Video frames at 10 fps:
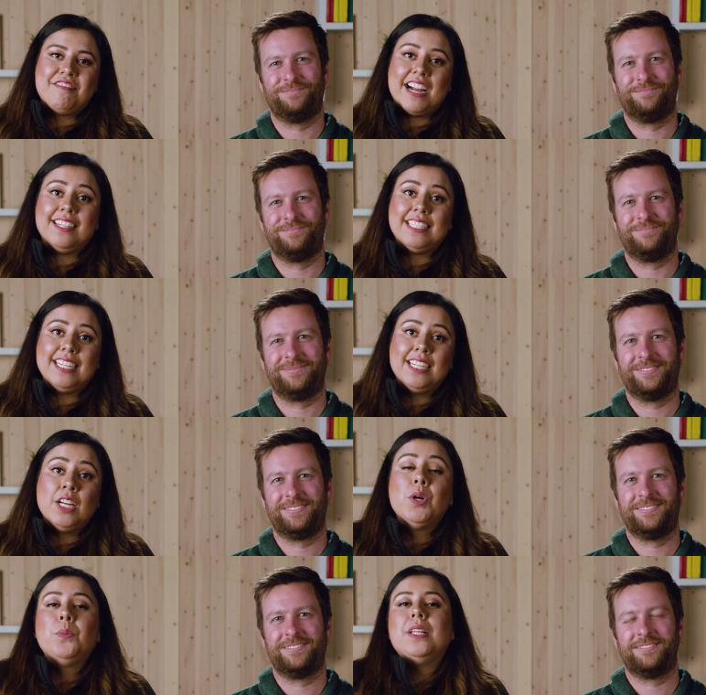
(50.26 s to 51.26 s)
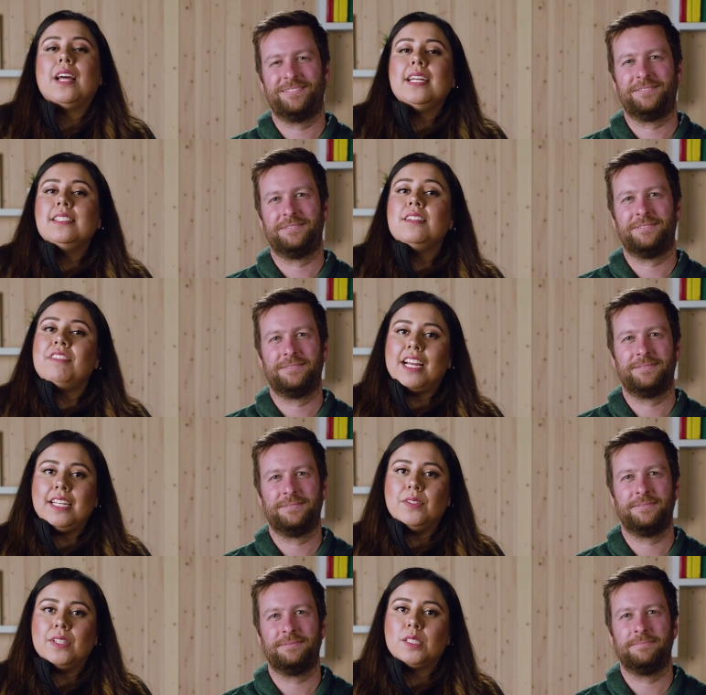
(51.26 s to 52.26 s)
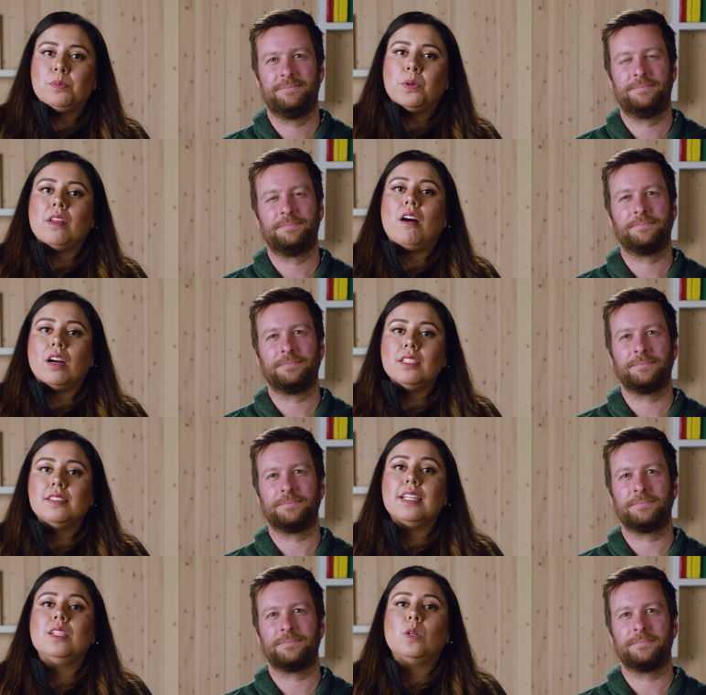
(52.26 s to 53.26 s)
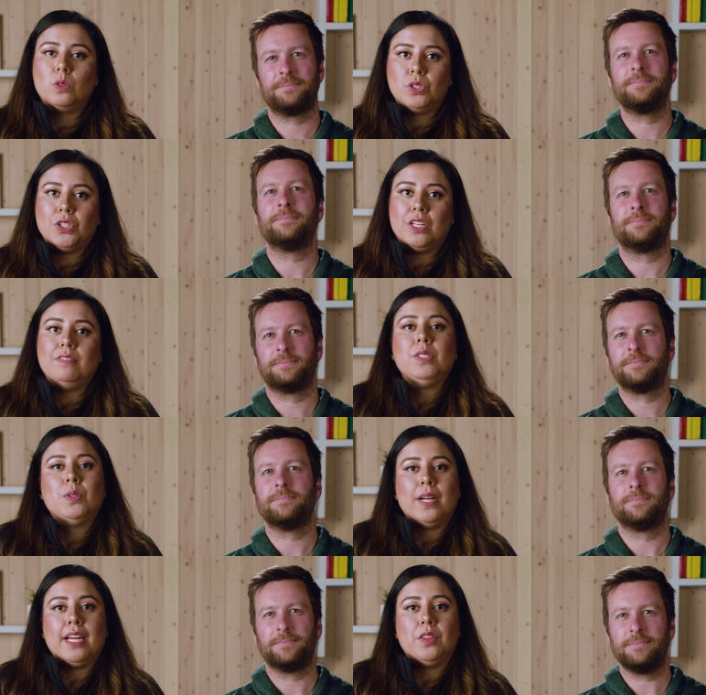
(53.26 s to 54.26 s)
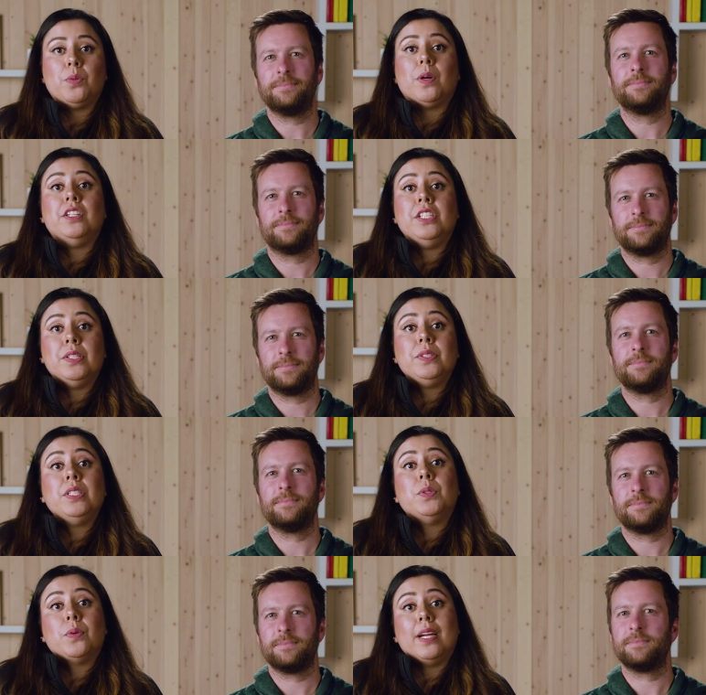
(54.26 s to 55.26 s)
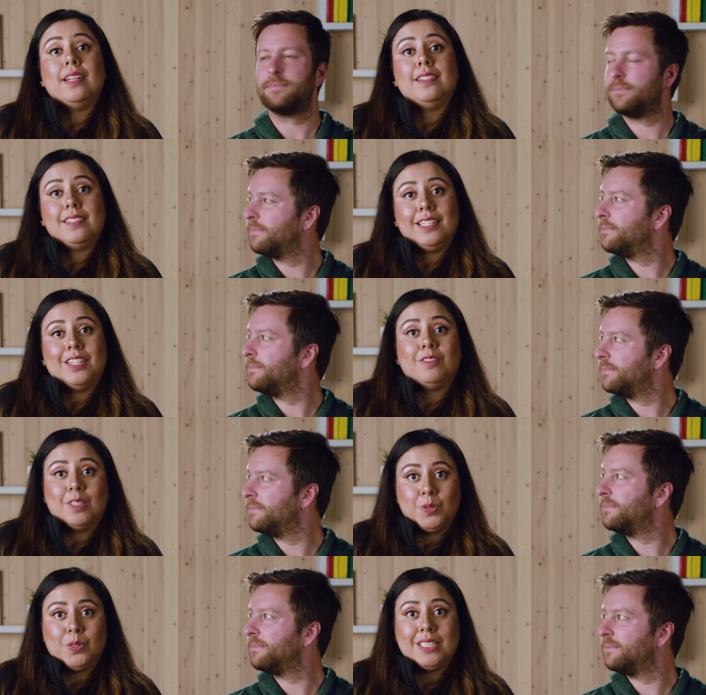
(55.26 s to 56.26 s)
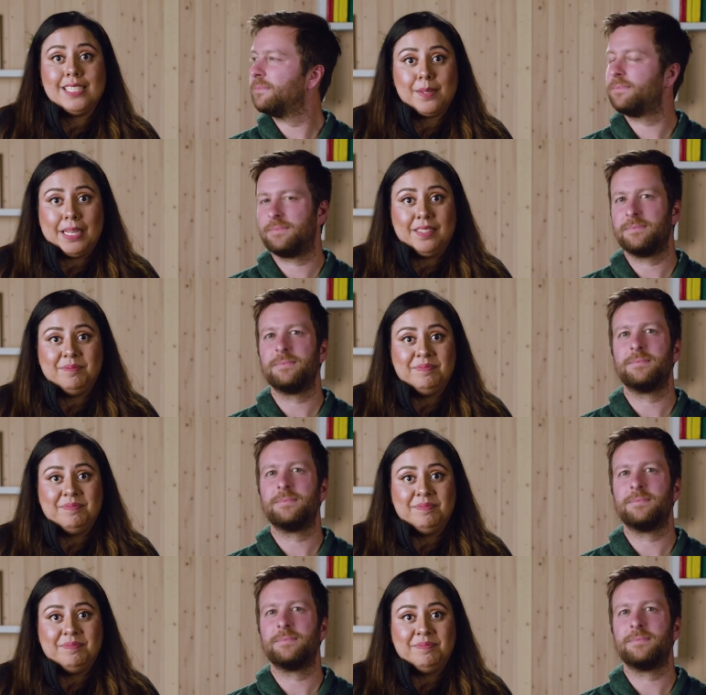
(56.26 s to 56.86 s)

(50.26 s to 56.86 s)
Speaker 1: Finally, we'd like to invite you to explore the arts and culture of Ukraine through our new Ukraine is Here virtual exhibit.